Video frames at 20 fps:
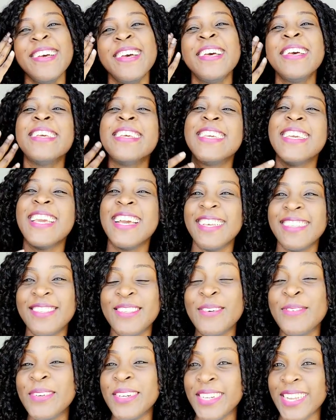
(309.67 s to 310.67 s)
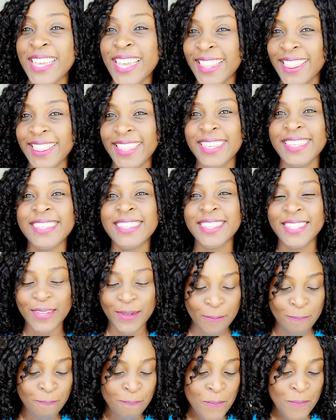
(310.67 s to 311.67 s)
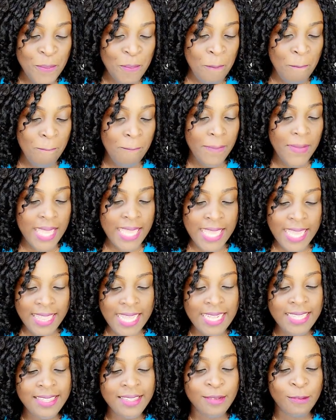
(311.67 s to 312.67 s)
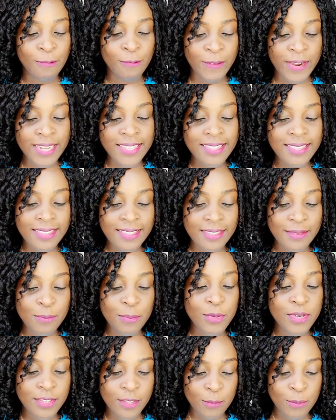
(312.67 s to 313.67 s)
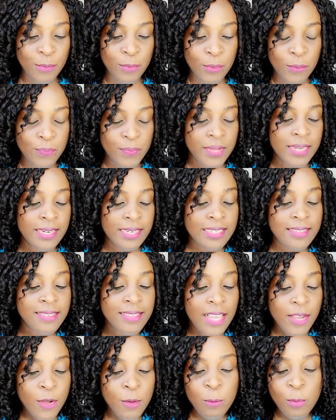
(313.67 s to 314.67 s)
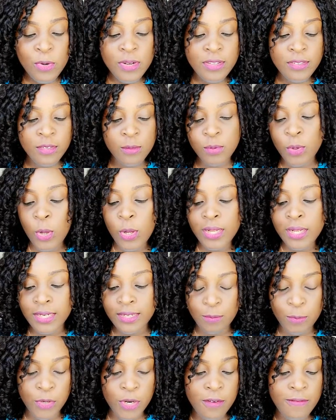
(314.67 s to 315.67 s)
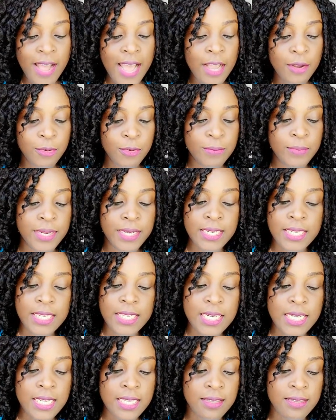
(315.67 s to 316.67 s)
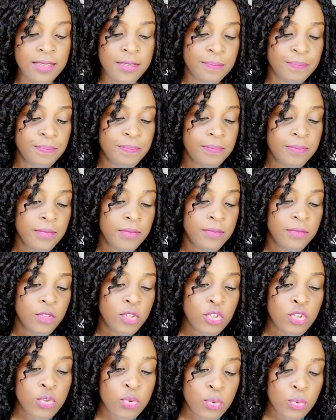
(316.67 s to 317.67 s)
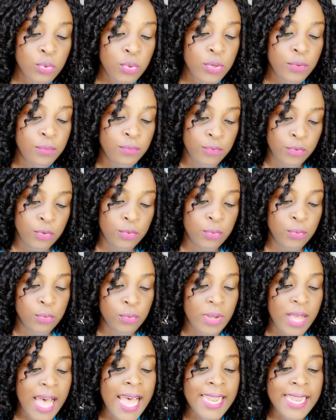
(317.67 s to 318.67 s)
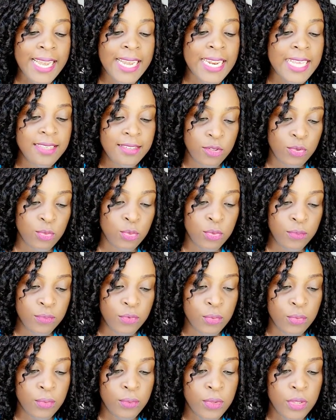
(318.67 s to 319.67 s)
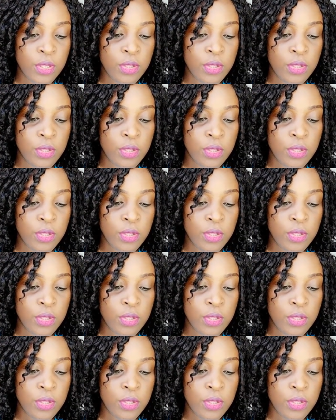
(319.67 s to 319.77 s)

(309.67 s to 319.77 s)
Yeah, so we're on earth. So Yeah, that's the first principle. The second principle on this prayer of agreement is two of you, at least two of you.